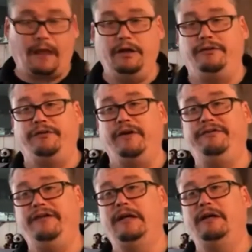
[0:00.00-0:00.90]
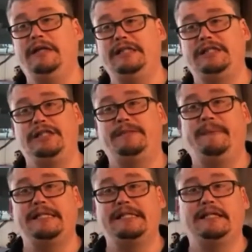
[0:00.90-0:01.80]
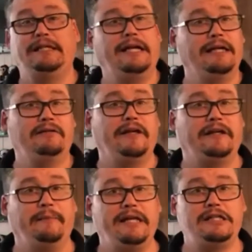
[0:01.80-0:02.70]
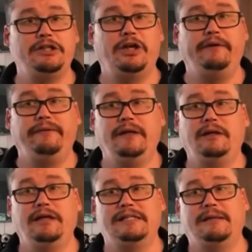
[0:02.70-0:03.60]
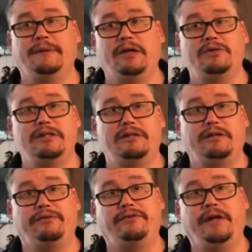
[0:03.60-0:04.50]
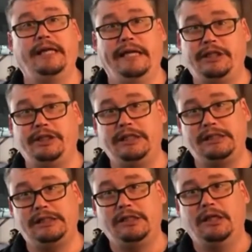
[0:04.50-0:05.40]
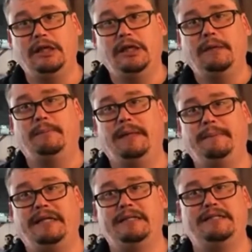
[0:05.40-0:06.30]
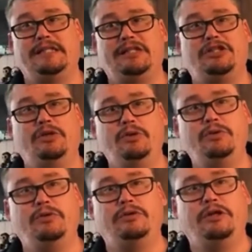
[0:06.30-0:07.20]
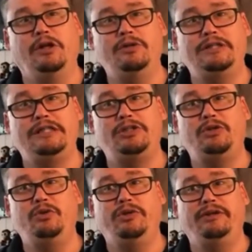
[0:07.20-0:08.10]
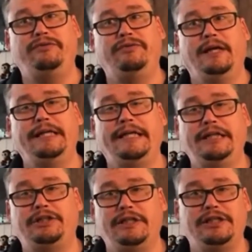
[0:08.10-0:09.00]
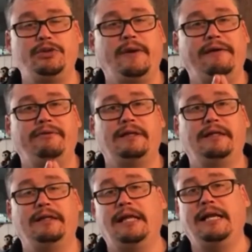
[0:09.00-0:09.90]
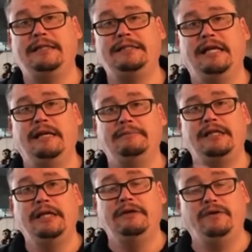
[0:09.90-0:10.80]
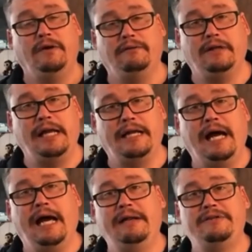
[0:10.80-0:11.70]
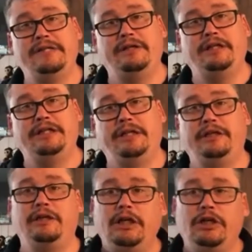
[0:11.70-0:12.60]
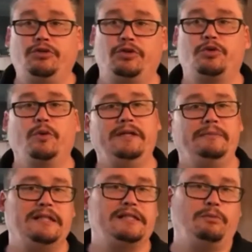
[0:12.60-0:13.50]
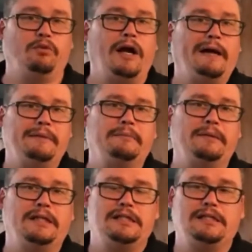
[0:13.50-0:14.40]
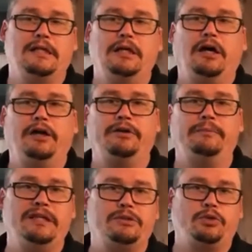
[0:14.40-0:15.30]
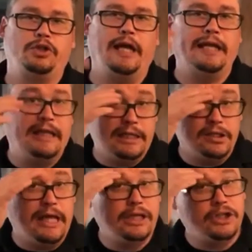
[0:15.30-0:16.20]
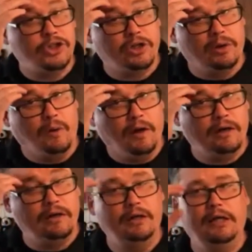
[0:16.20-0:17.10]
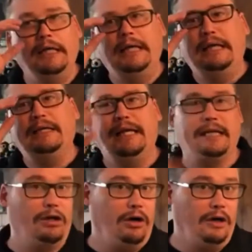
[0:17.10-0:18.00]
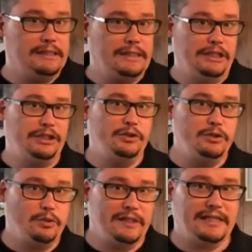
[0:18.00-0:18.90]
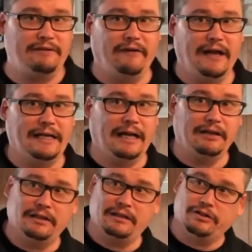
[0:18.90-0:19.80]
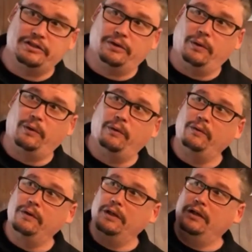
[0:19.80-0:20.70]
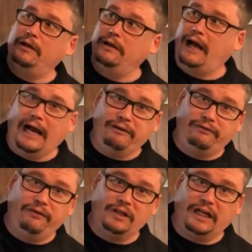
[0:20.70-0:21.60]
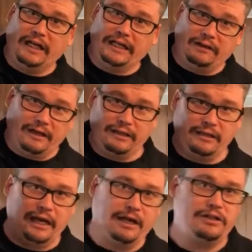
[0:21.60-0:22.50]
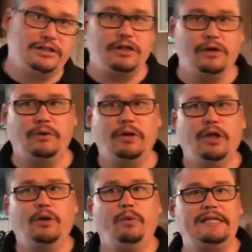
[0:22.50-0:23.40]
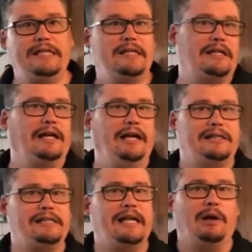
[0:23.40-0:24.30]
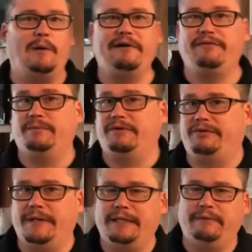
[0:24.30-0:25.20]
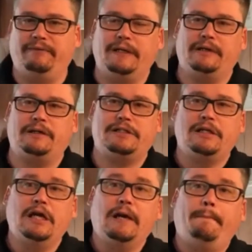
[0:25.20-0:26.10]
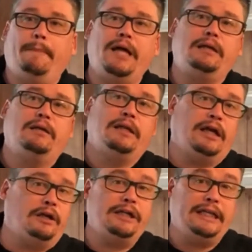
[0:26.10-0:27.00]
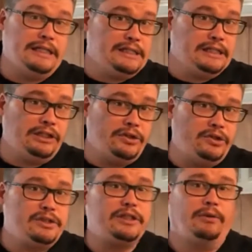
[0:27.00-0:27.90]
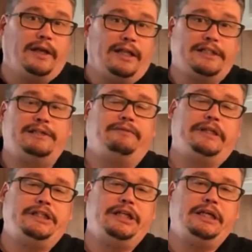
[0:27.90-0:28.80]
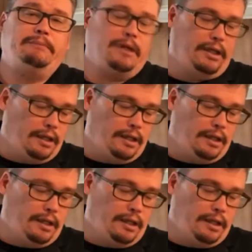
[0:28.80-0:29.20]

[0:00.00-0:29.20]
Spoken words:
your front feeder is just basically kind of like your mason jar feeder, except it goes into the front entrance. But because it's so close to the front entrance, you have a lot of times, if you have a lot of hives near each other, there's going to be some robbing because other bees will try to get to that sugar water. That can cause issues once they find out that there's a whole hive full of honey right there. So we tend to kind of stay away from the front end feeders. But they're easy to use, they're relatively cheap,